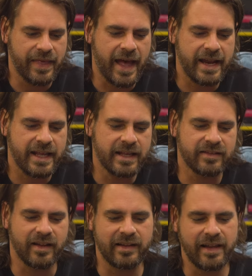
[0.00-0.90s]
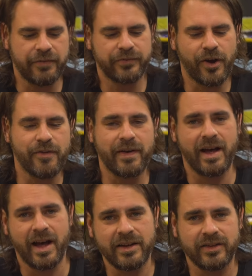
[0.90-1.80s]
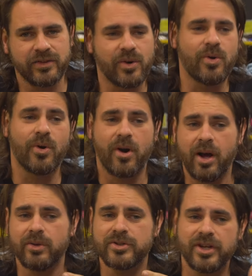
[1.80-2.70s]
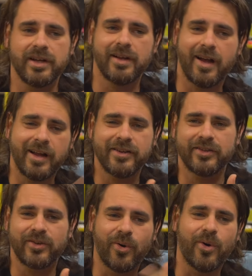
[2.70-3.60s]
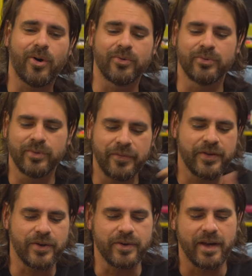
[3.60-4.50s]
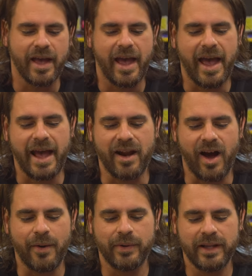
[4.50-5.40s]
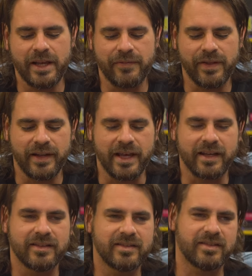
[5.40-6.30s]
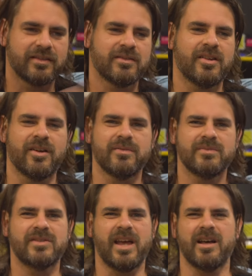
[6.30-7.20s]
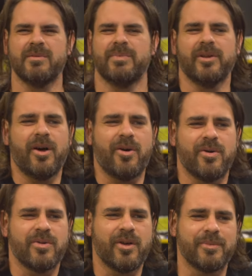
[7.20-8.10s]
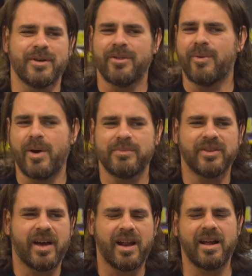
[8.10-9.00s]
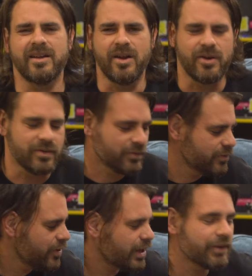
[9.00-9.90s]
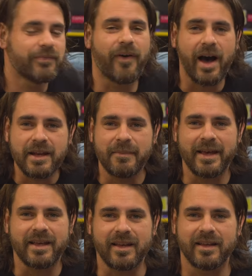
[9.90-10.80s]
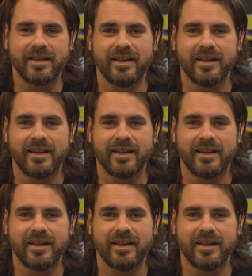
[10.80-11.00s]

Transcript: that is leftover underscore culture underscore review and I will leave the links, you know, down below. They'll be on the website. I don't know. You can find me.